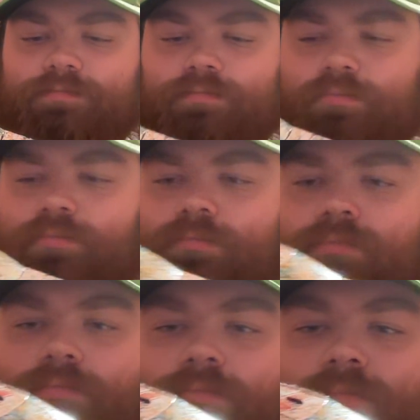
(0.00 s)

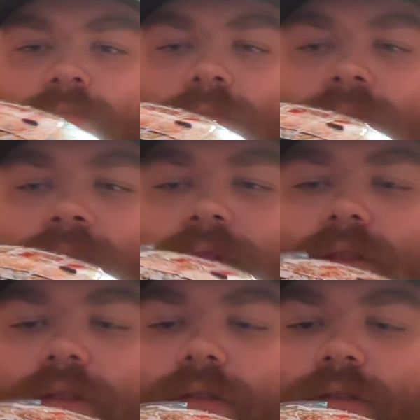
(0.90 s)

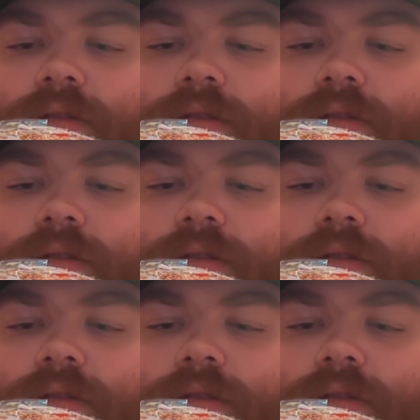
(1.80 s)
[no speech]